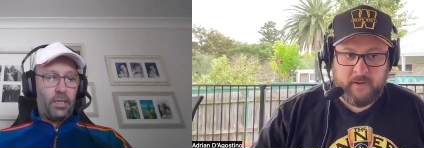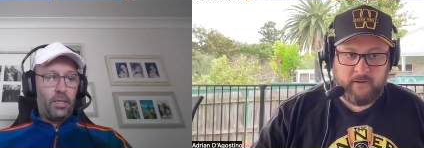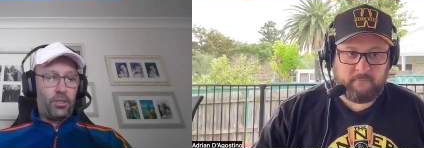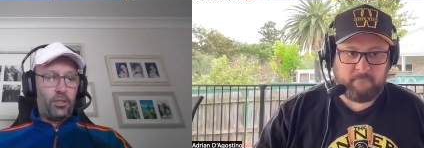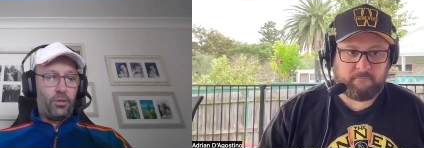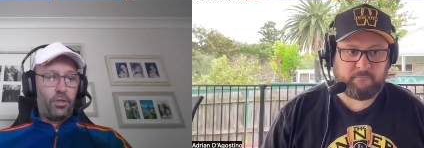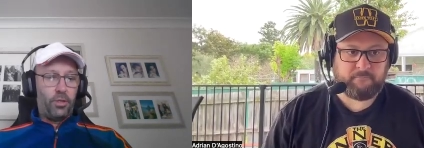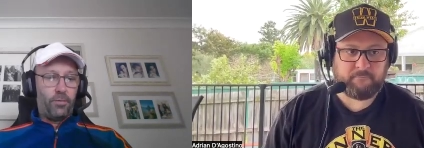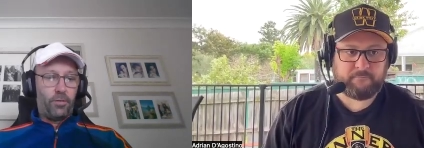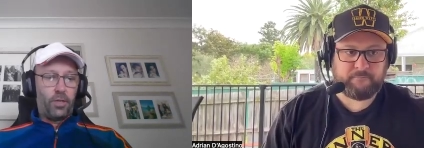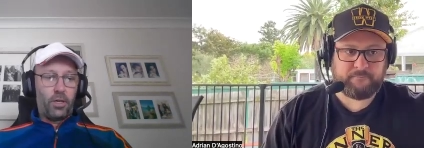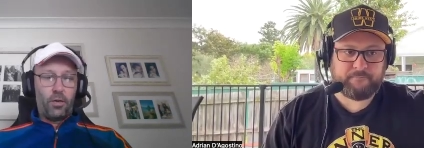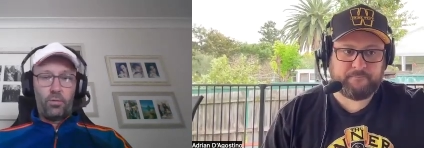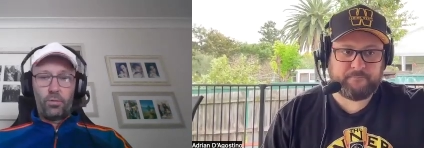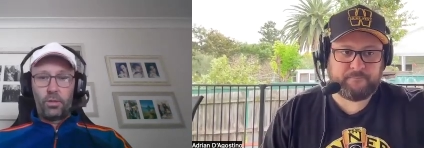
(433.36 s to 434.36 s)
Speaker 1: here, shooting
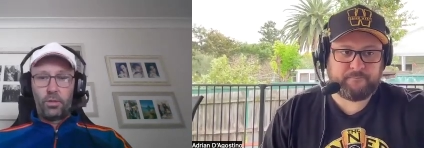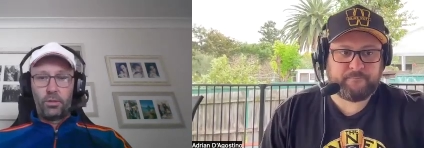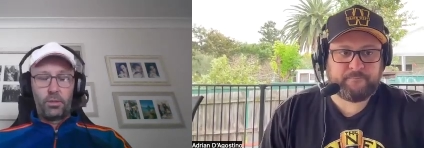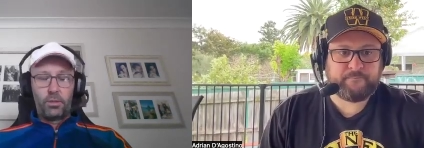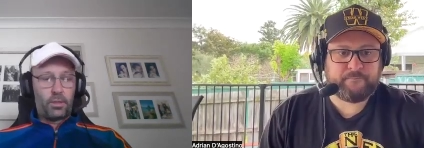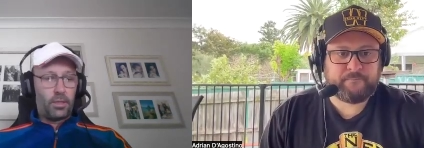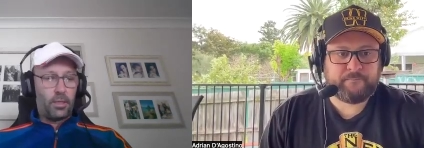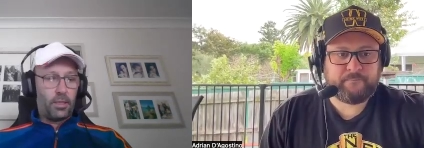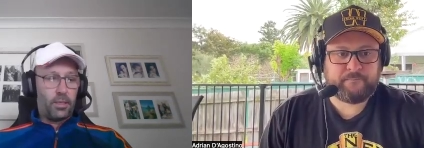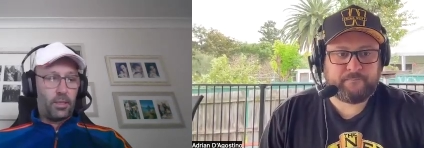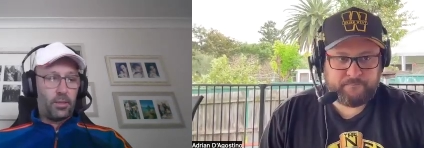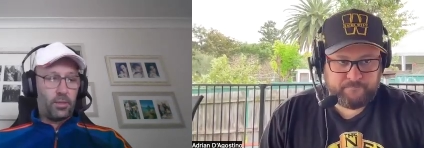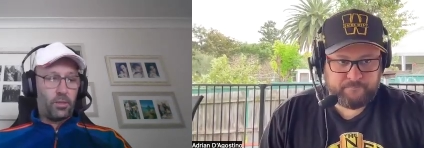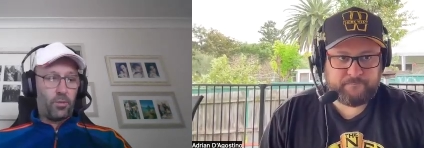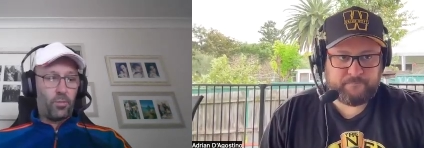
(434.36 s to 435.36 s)
for gold.
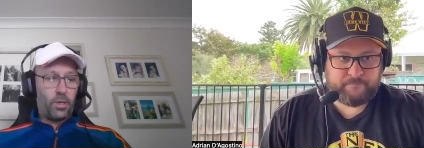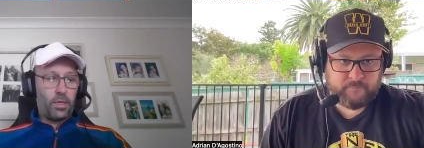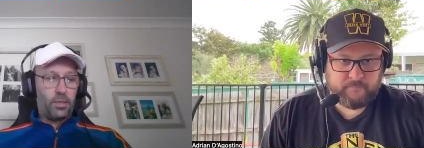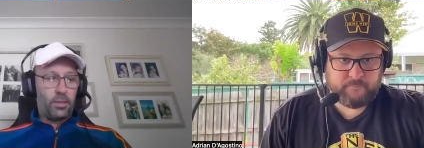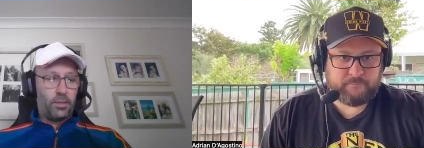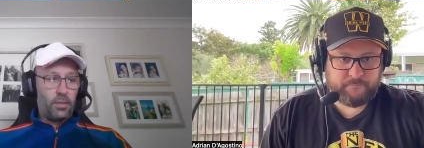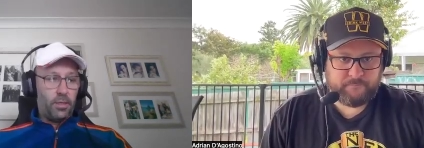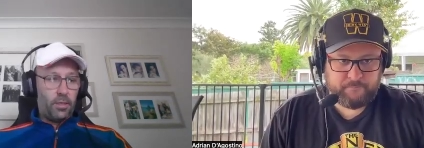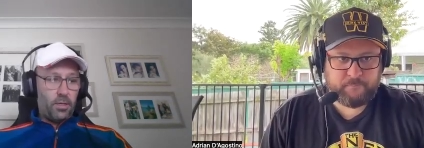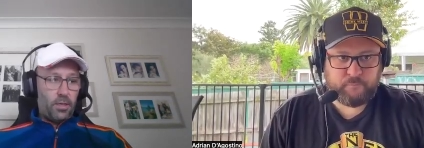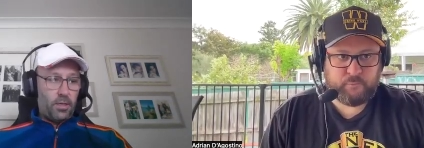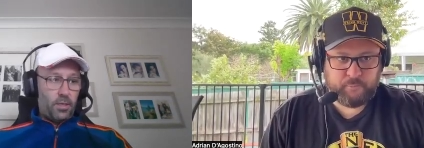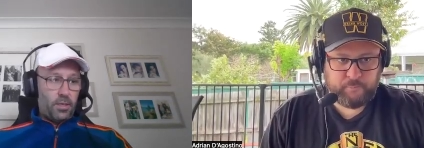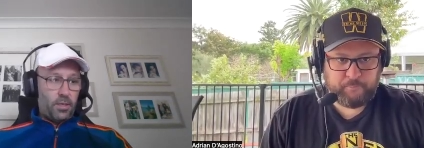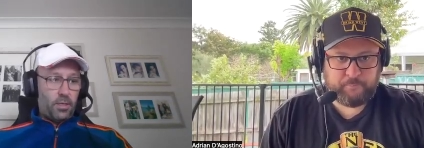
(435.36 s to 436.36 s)
Uh, the top weight.
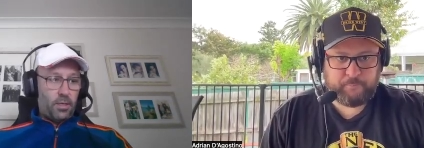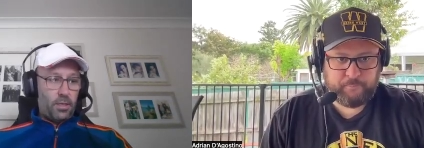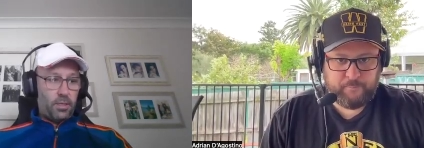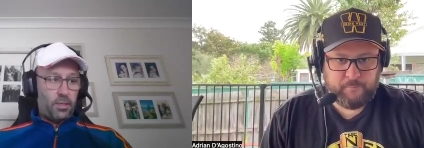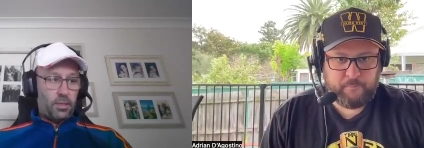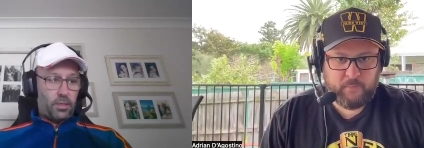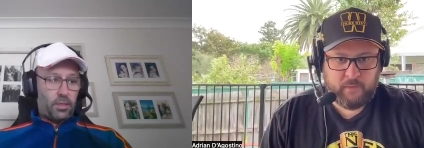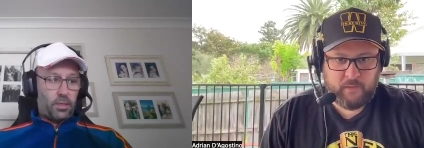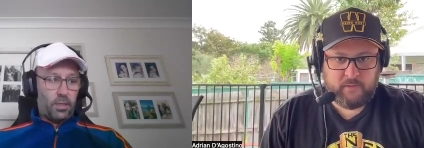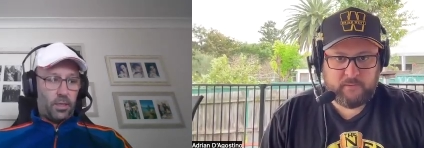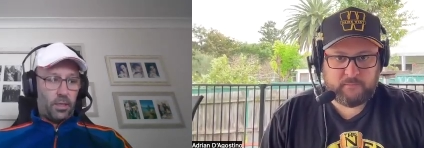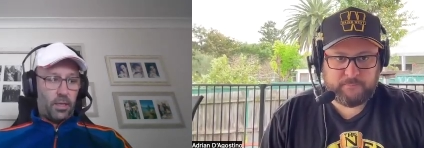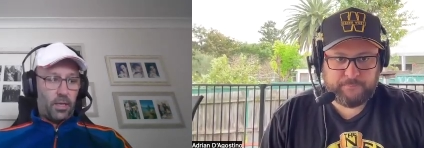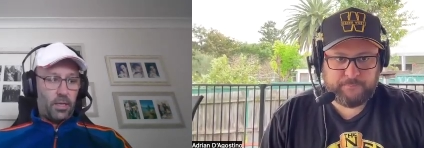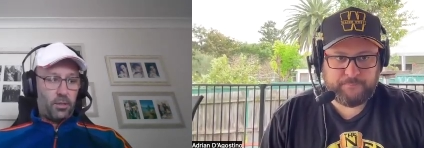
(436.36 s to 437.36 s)
I think it's
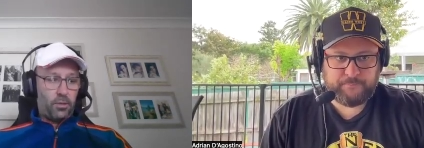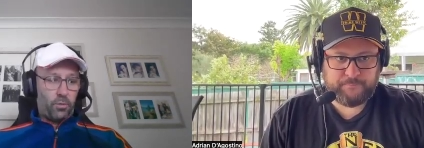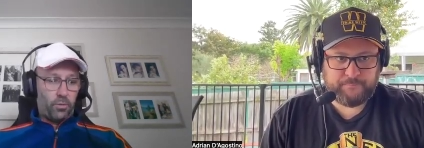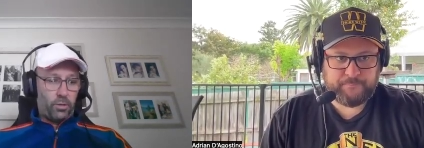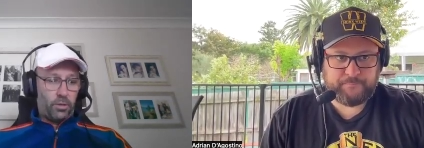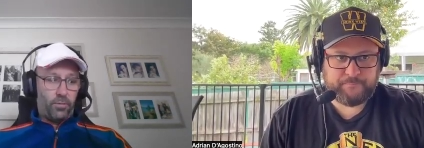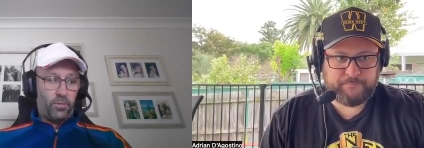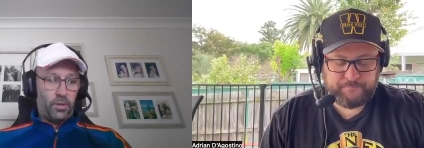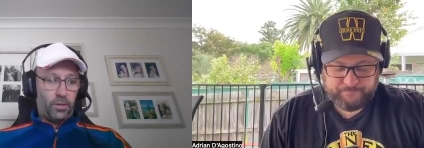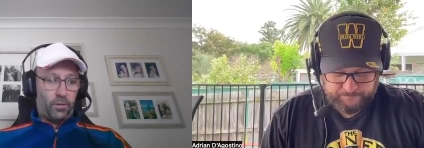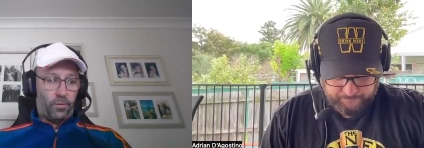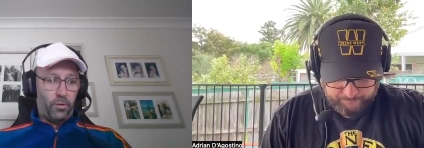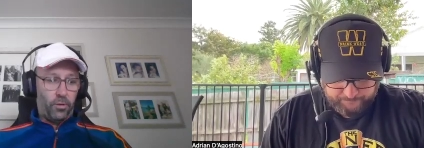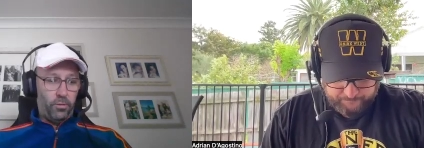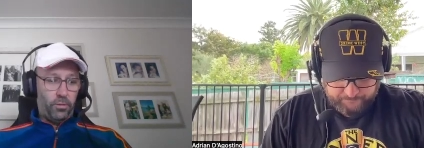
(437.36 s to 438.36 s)
the class horse of
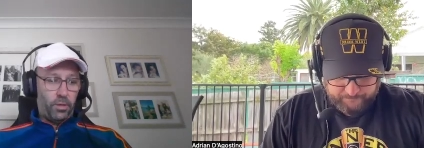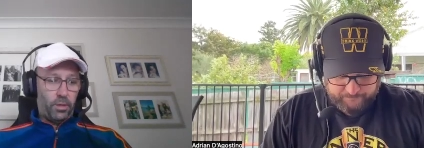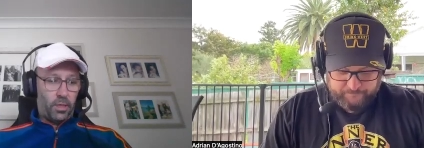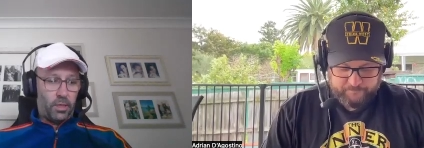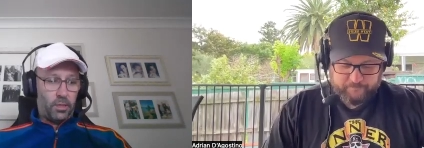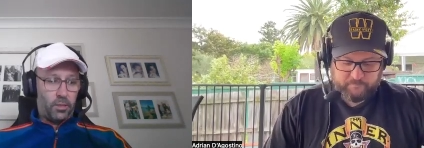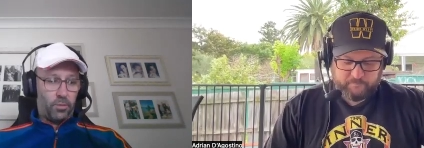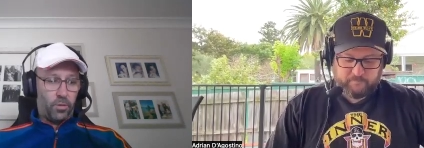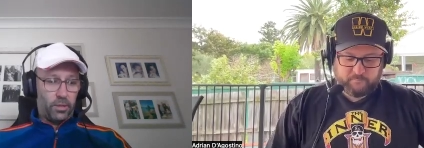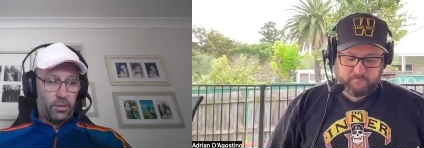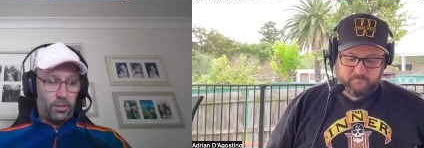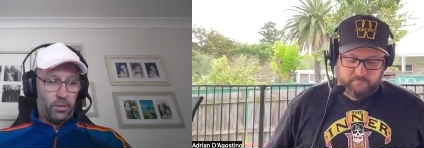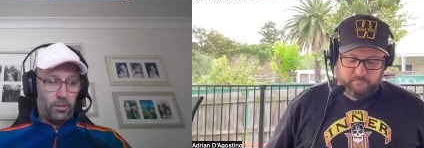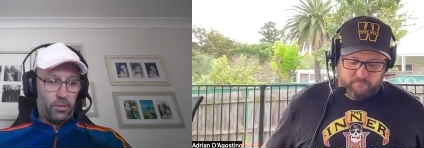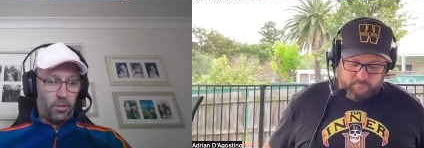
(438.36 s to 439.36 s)
this field, hence why
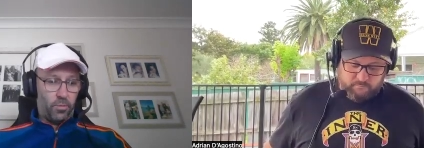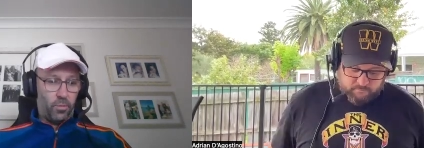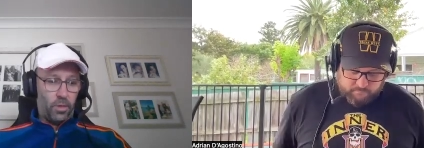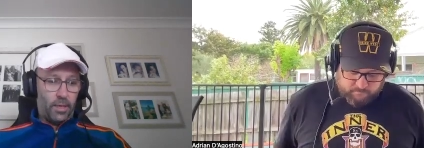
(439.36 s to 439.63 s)
it's the top